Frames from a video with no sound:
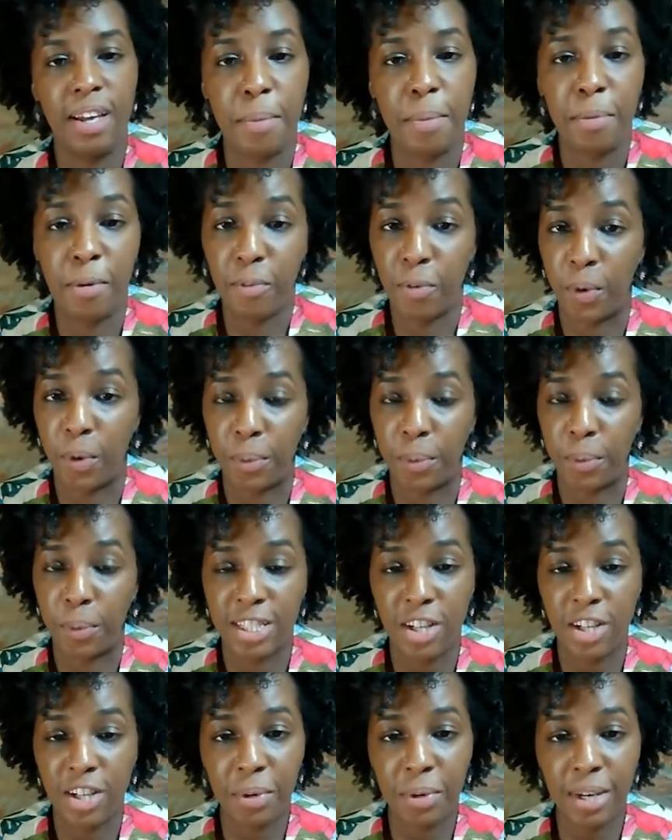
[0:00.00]
Before we
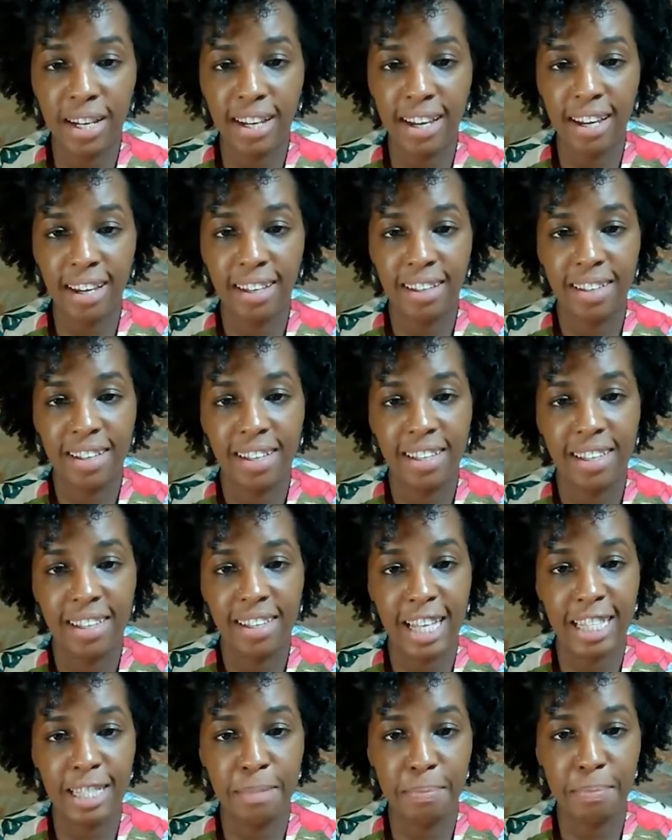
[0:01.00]
start reading,
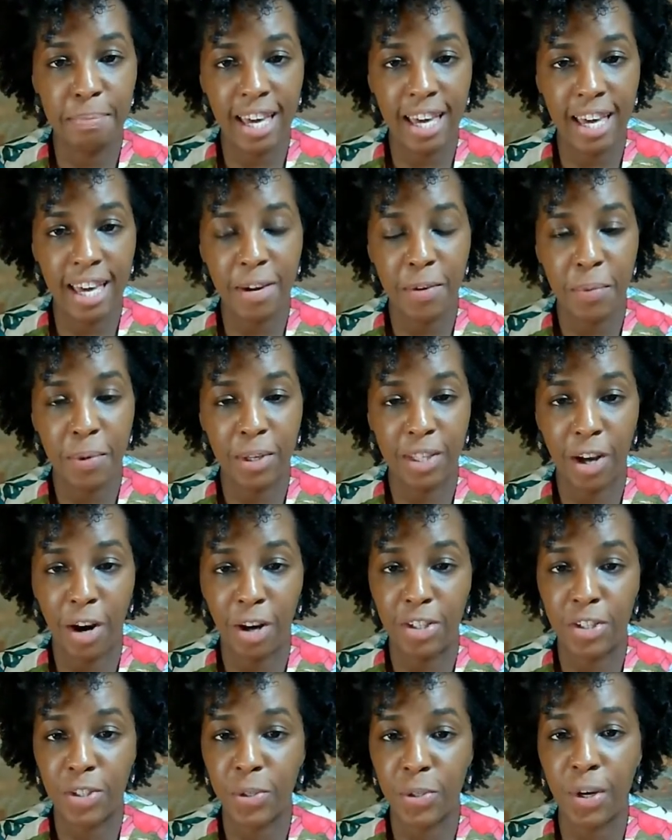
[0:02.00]
let's begin with
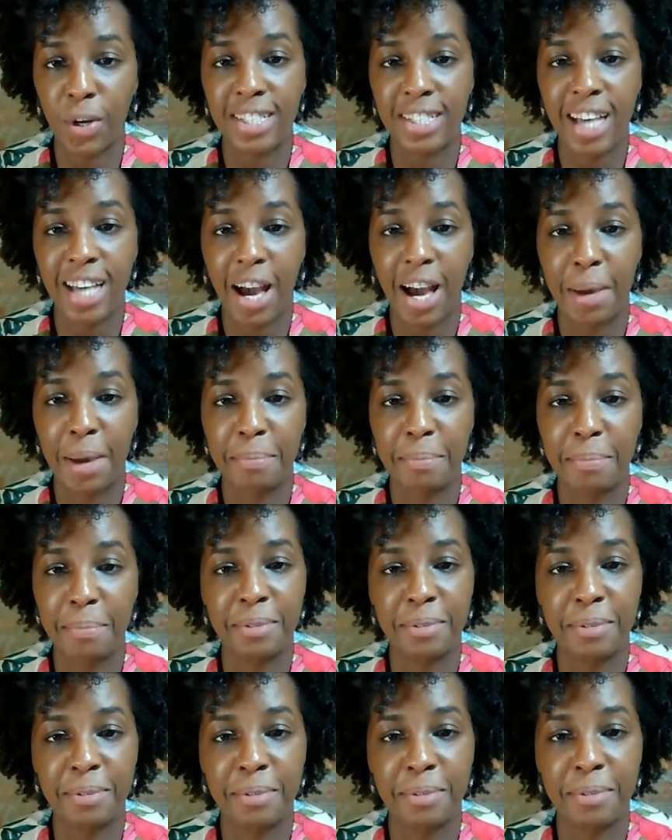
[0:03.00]
our Storytime
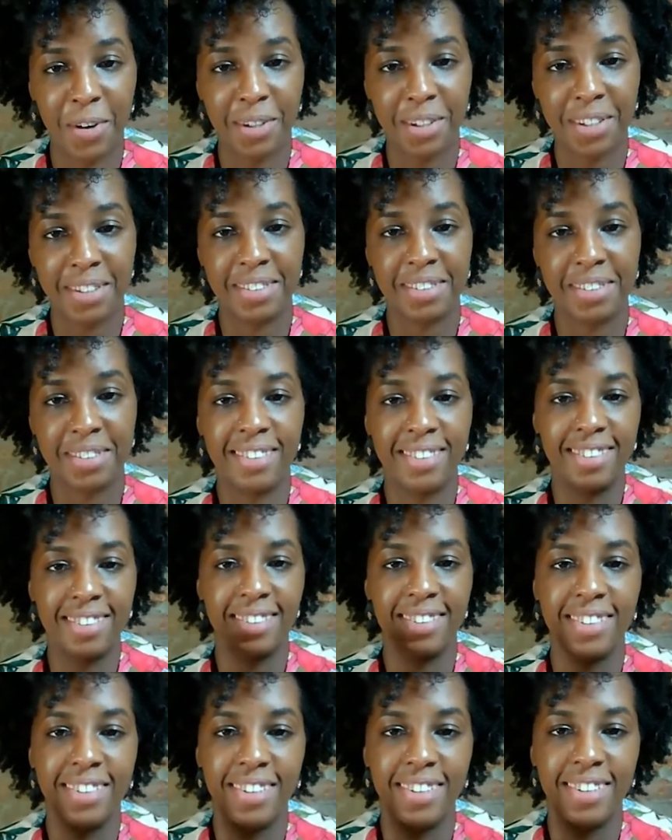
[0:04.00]
song.
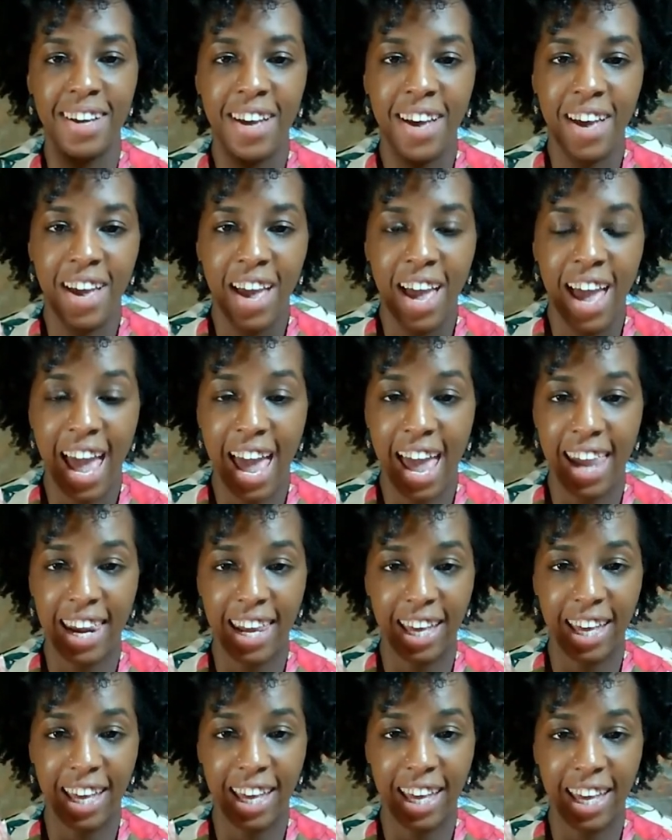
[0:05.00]
And
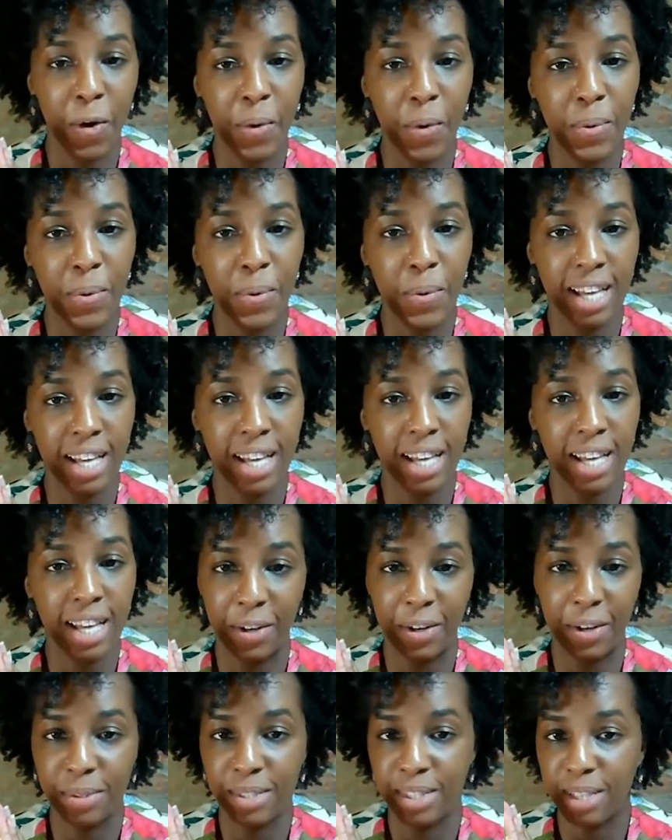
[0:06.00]
it goes a
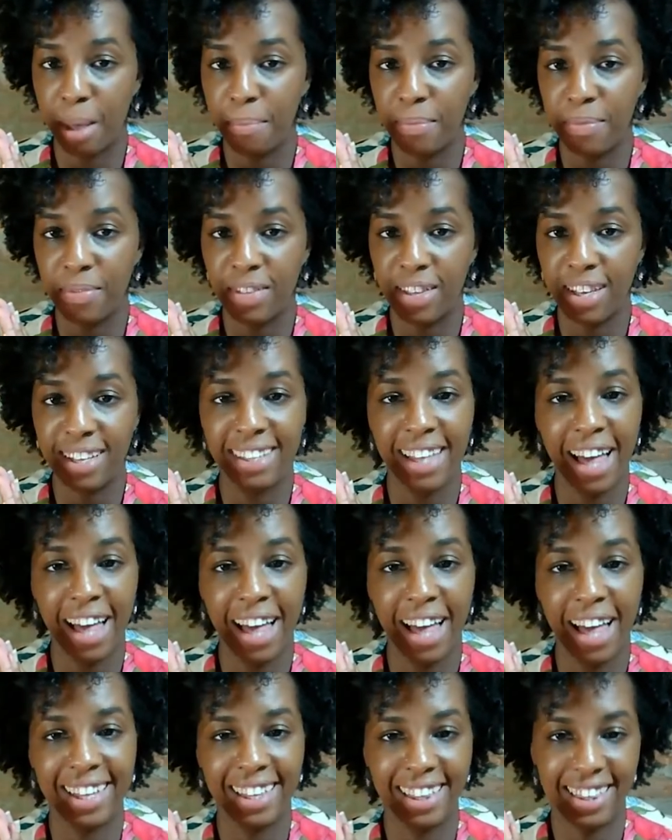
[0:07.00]
little something
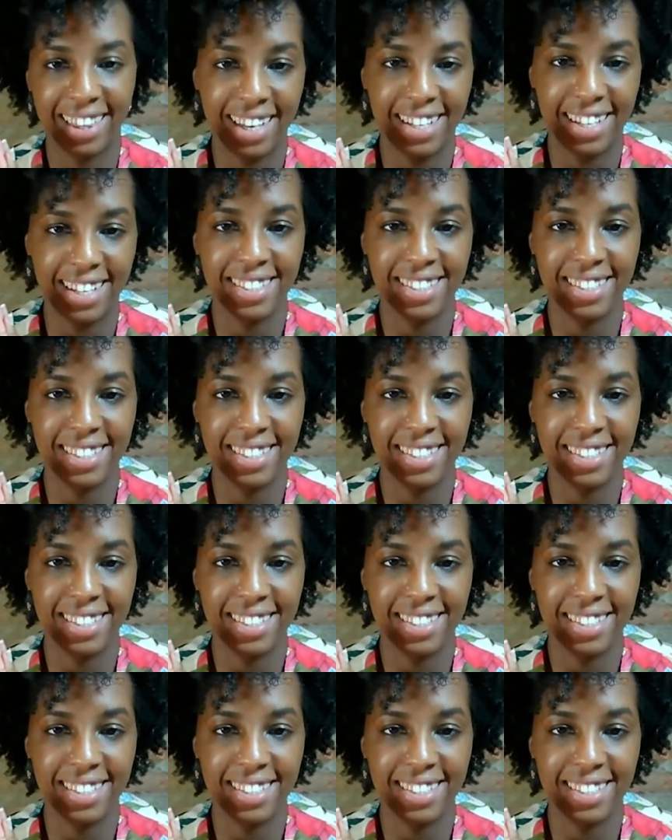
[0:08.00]
like this.